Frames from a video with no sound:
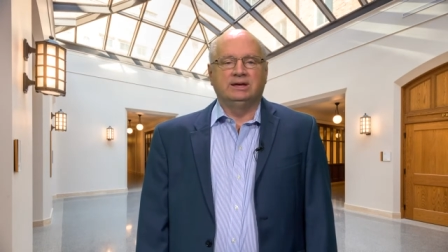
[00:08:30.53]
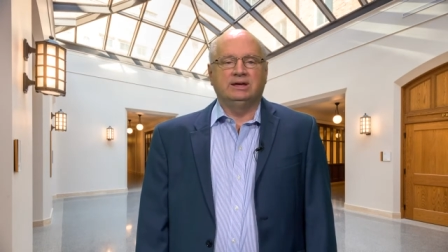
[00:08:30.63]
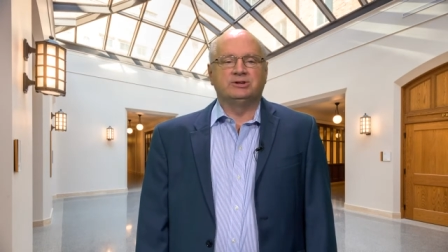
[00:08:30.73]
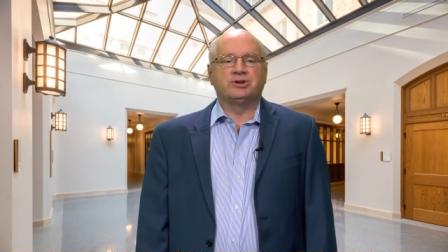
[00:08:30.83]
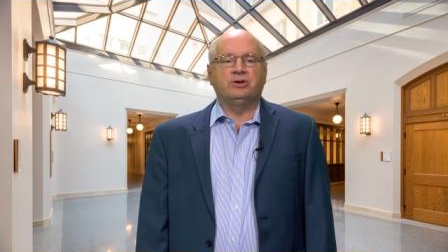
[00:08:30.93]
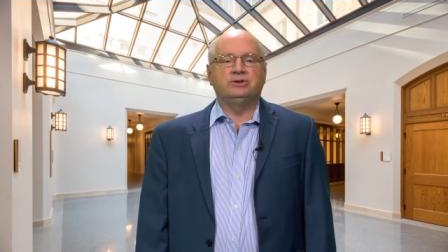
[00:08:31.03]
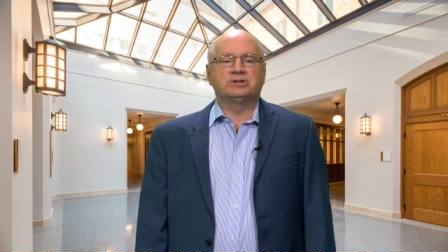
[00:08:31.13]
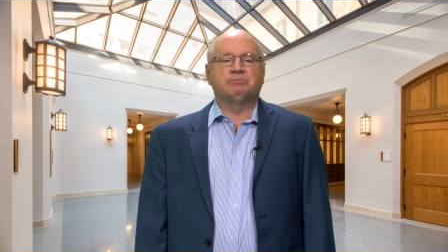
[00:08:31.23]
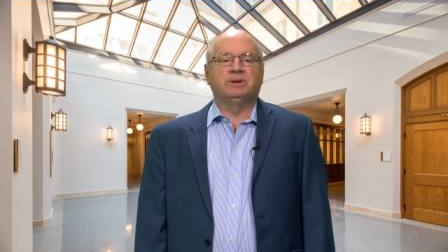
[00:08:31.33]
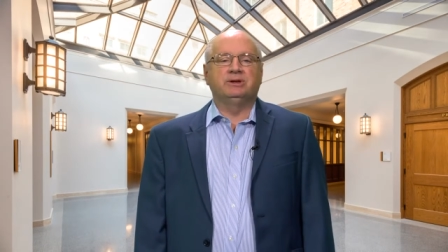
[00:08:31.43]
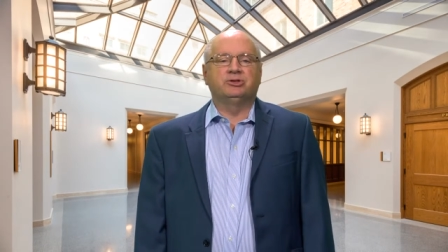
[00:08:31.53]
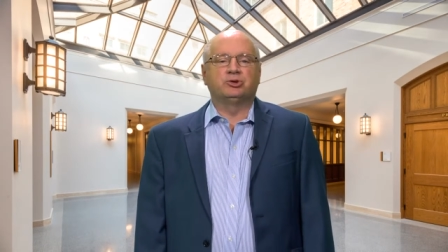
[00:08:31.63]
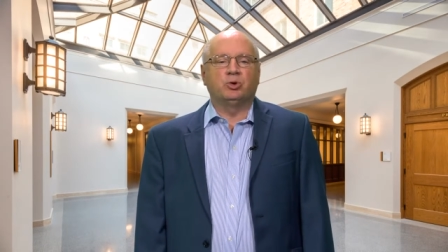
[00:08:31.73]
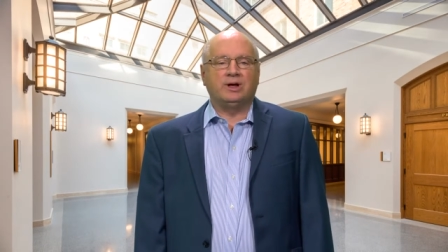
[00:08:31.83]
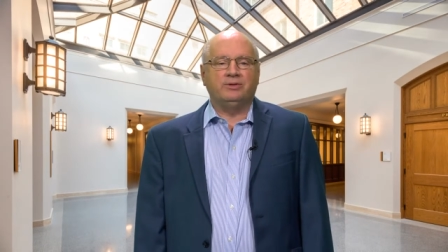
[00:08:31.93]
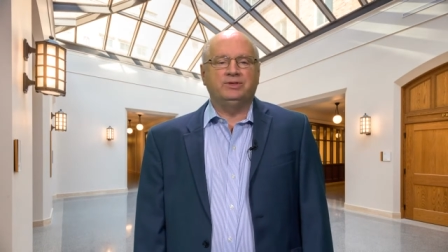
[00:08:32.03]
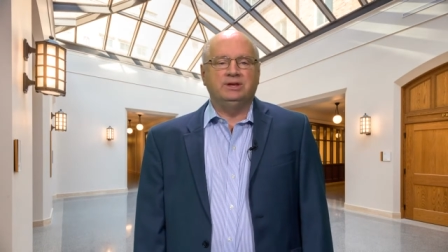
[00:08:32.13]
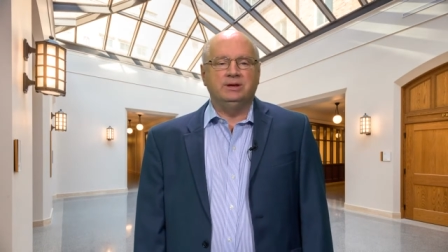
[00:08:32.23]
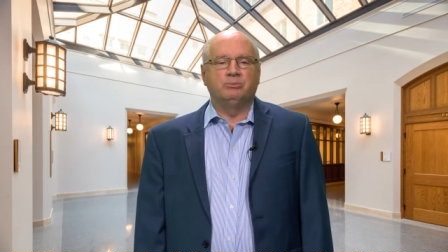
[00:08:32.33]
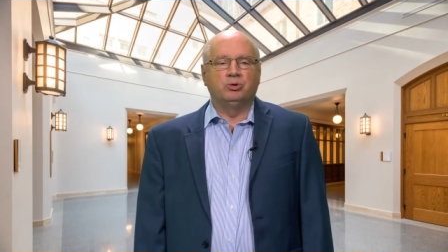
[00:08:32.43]
is on display throughout the
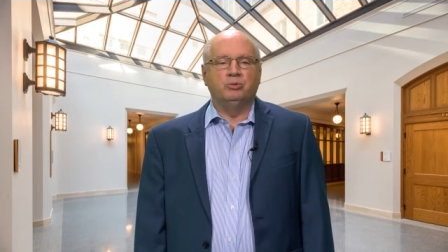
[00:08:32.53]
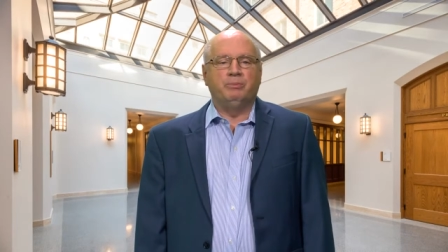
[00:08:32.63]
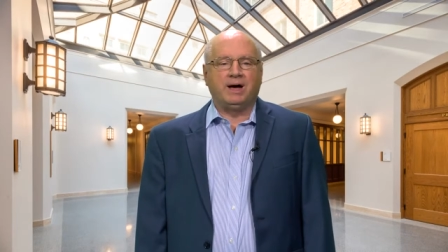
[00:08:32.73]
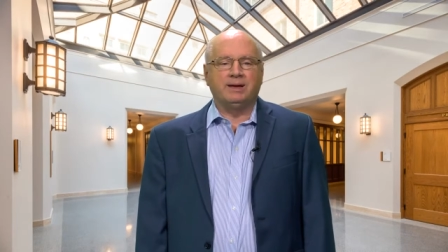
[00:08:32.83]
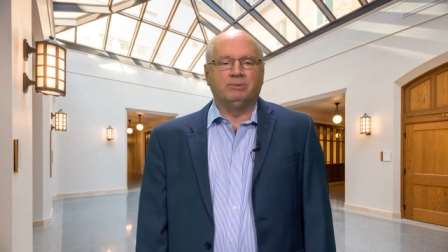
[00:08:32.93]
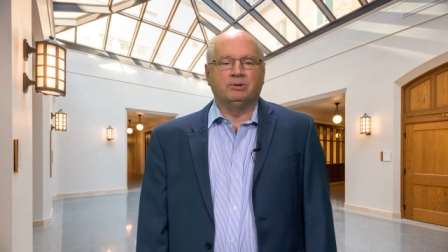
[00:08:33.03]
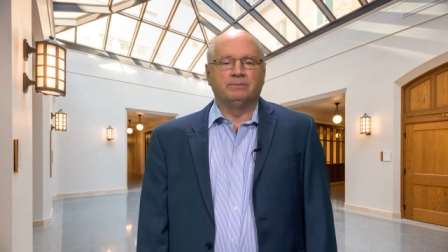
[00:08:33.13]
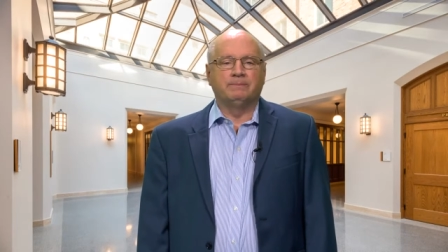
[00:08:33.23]
Hebrew Bible,